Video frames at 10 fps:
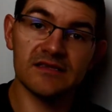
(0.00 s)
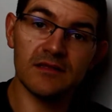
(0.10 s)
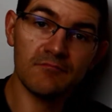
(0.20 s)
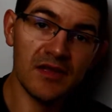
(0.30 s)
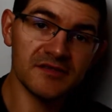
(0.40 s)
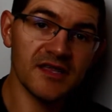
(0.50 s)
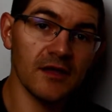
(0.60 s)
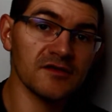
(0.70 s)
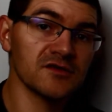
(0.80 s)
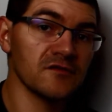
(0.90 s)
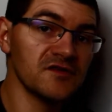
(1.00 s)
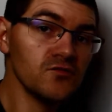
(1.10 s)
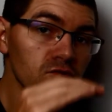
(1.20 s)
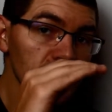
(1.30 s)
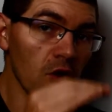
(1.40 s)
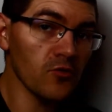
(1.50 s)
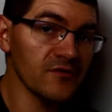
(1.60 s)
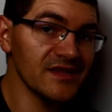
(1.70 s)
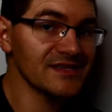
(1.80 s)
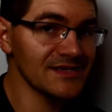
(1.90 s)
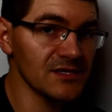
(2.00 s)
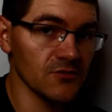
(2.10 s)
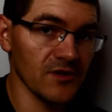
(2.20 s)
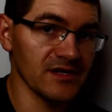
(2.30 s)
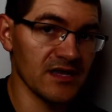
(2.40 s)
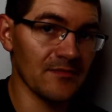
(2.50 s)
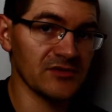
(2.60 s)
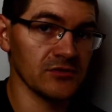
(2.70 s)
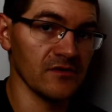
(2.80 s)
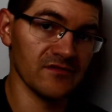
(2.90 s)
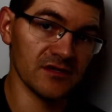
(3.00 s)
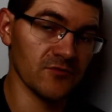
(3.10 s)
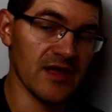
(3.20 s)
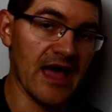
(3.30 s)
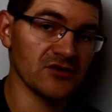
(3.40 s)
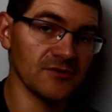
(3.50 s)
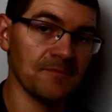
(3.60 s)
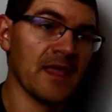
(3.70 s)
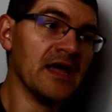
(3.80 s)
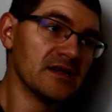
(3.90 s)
and the mill scale serve to lower the sintering temperature of this reaction.